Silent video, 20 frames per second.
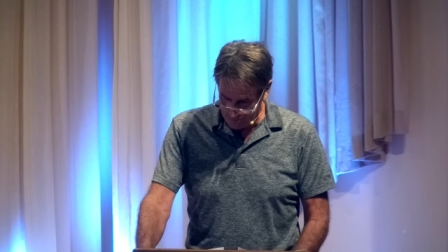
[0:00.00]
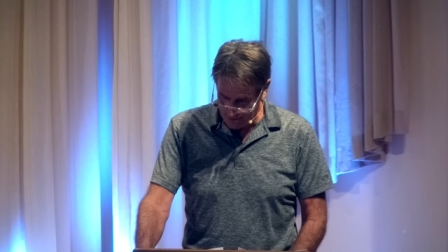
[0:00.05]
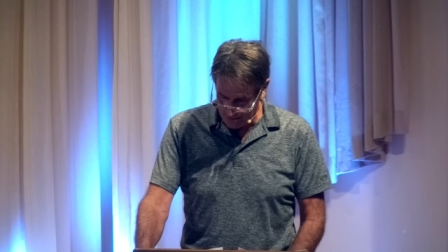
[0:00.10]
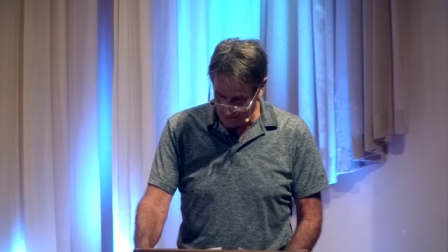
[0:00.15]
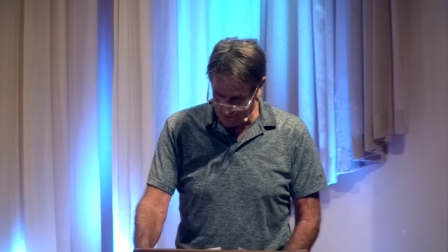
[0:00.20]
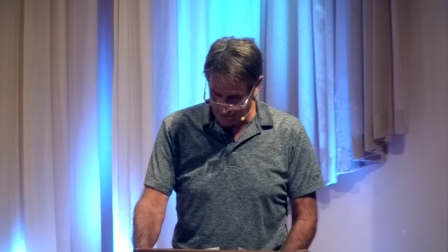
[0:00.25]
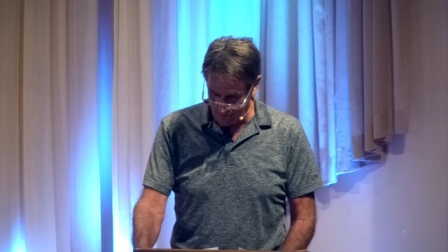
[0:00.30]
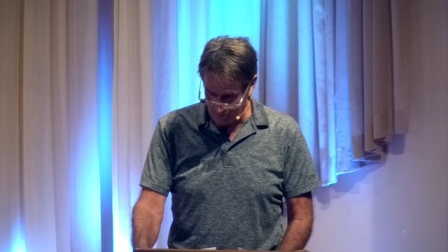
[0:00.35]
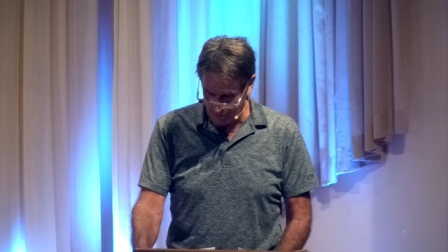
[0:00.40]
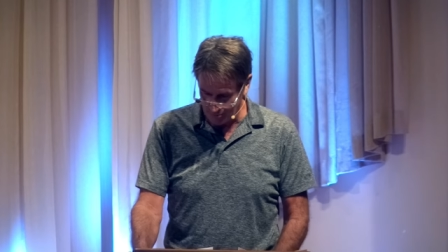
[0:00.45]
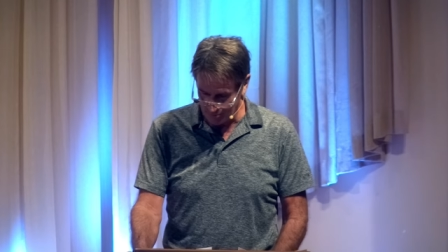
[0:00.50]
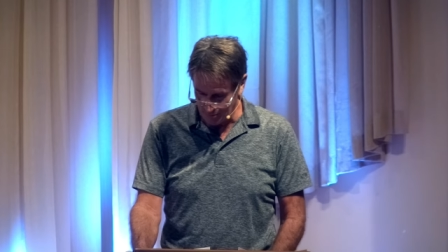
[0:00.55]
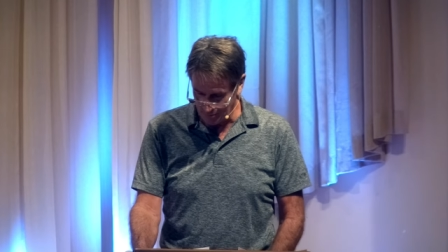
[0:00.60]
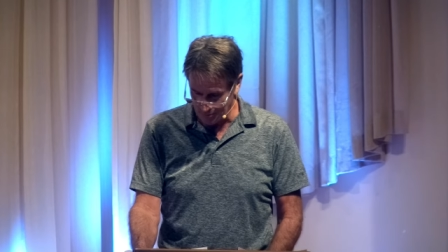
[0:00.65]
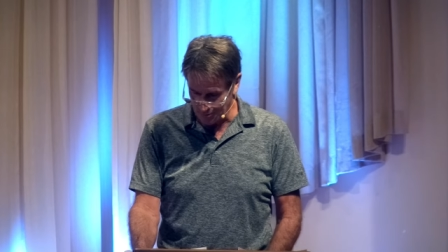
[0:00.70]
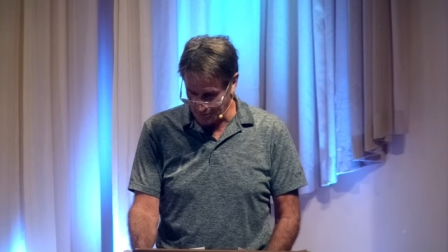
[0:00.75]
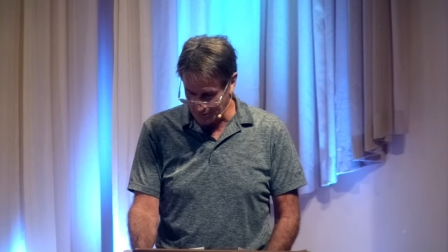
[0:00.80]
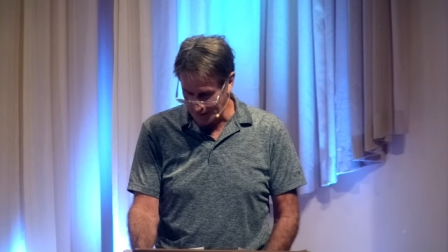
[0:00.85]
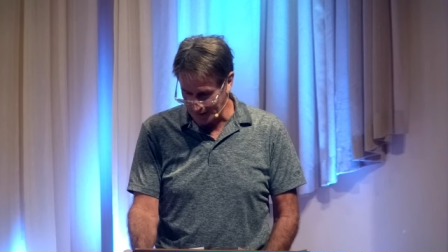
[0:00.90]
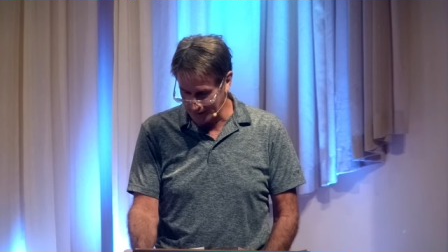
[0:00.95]
read or the
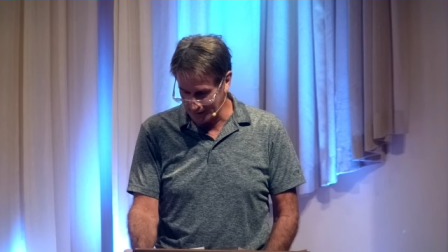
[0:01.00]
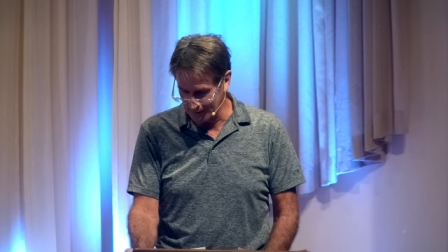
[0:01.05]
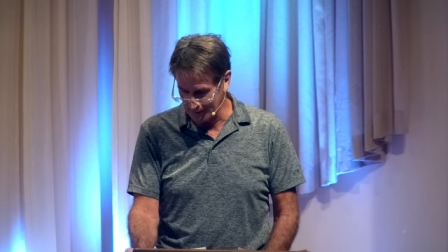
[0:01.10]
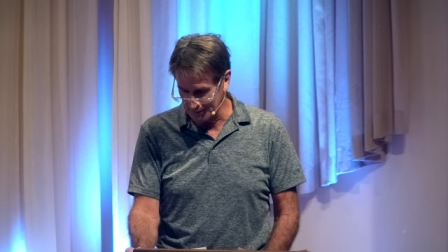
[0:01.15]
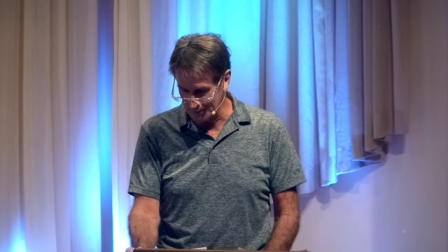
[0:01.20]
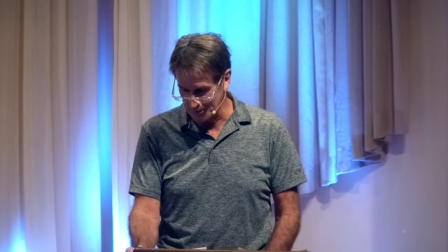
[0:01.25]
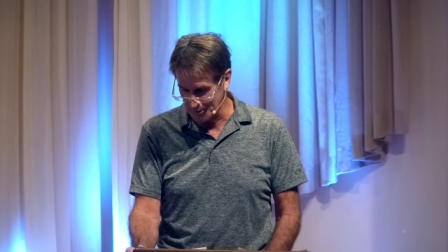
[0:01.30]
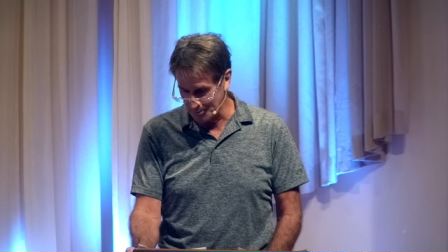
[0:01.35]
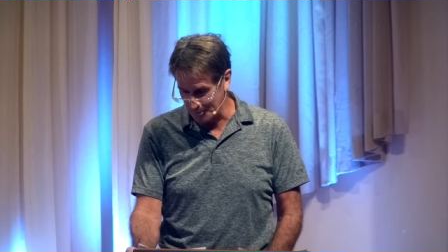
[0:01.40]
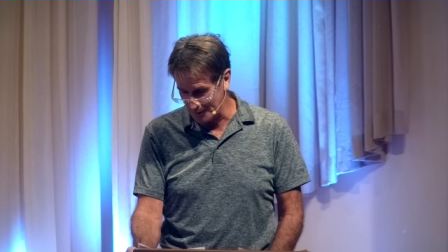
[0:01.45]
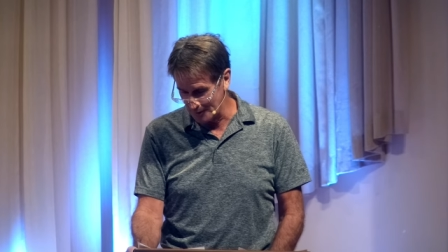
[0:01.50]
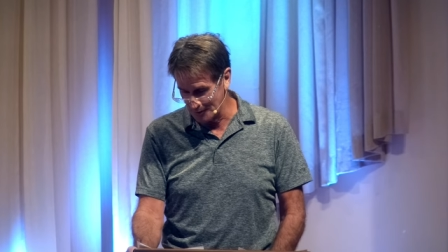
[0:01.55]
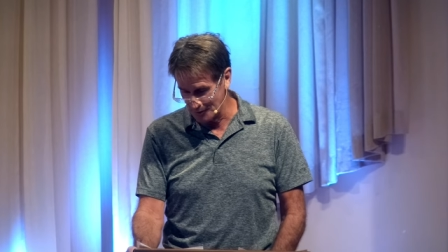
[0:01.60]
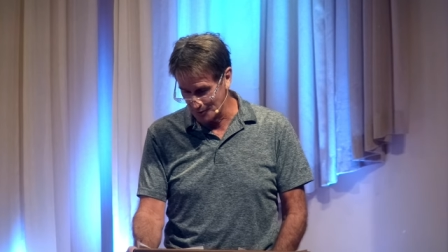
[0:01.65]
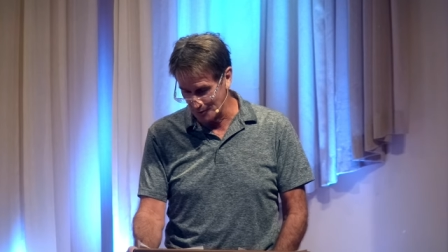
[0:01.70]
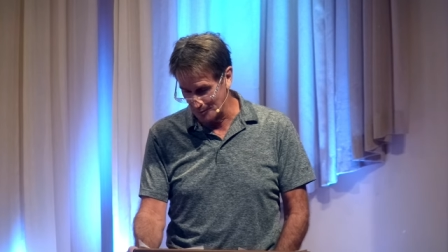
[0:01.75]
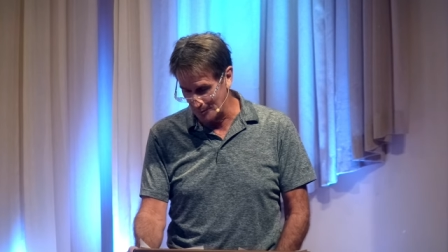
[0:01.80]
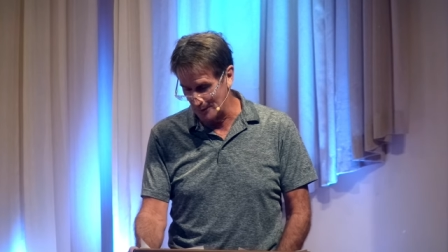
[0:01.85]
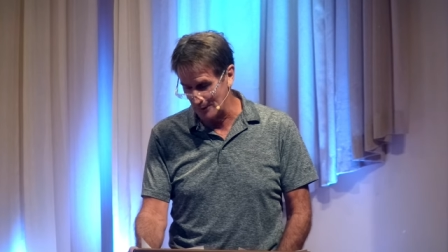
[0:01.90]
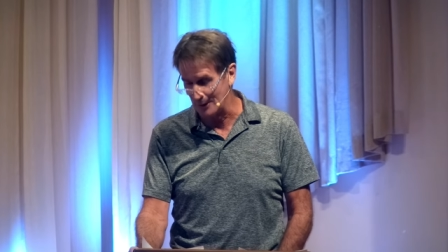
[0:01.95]
most secular
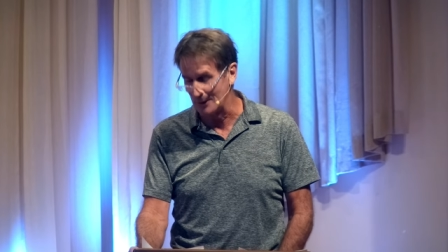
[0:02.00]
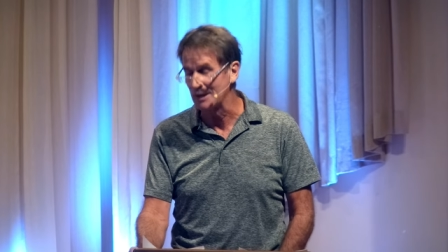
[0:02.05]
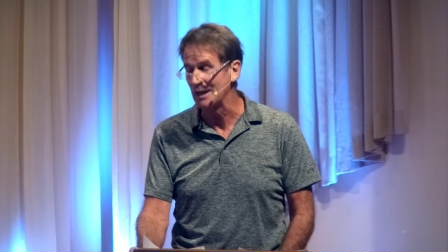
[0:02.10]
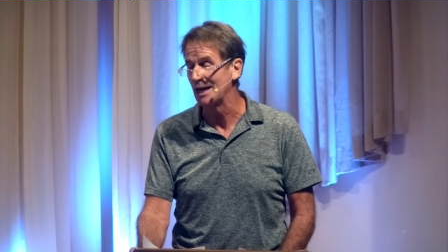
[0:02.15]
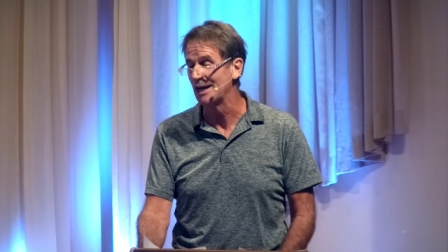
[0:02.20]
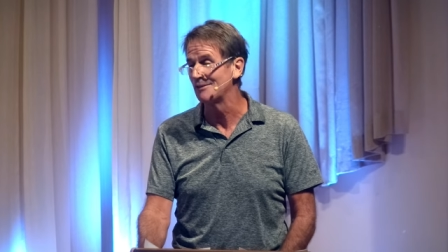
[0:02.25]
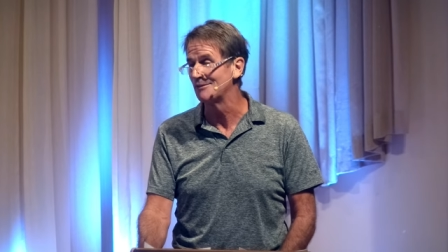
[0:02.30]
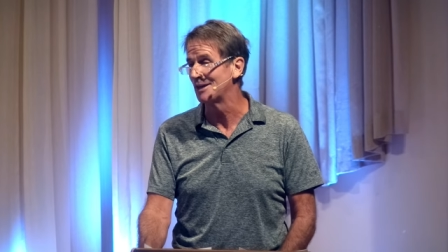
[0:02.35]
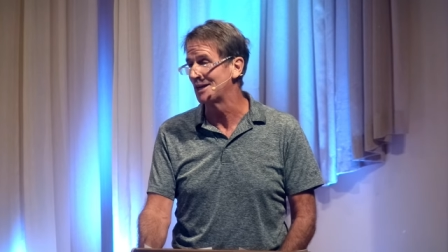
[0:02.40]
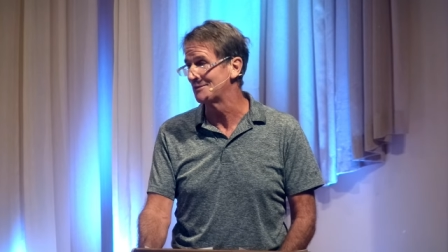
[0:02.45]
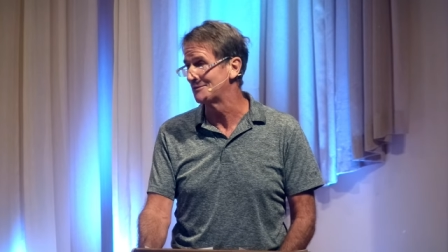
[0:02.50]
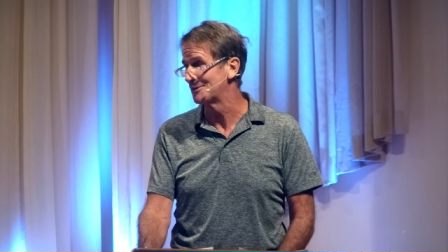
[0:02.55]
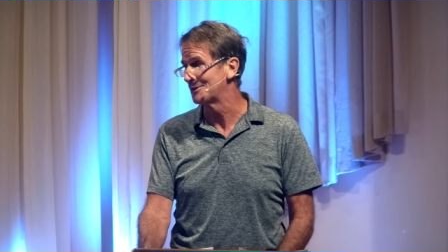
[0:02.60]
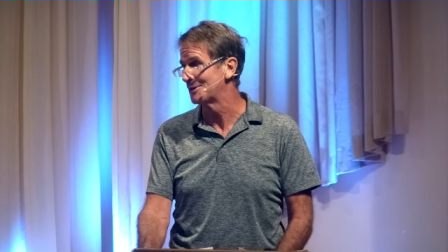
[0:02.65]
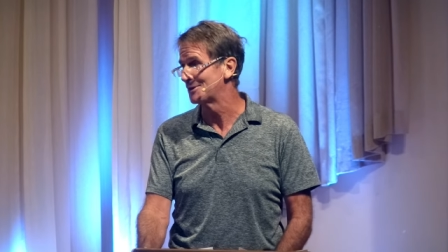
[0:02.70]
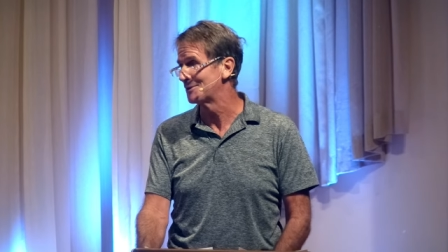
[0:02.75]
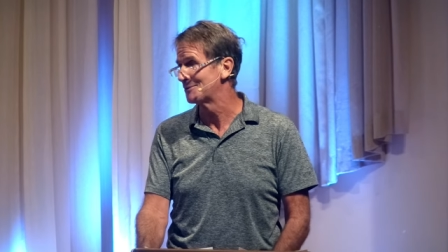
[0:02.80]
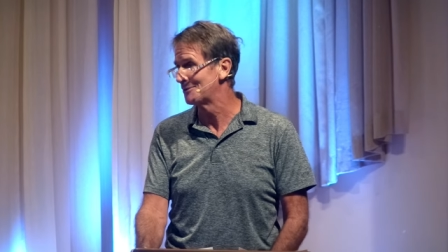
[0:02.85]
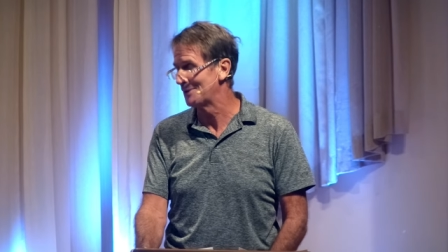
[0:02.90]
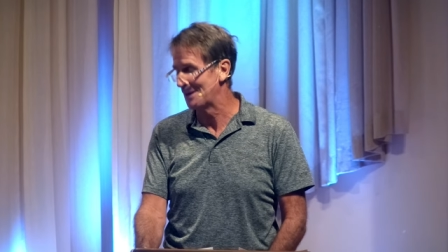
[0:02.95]
spiritual book I've ever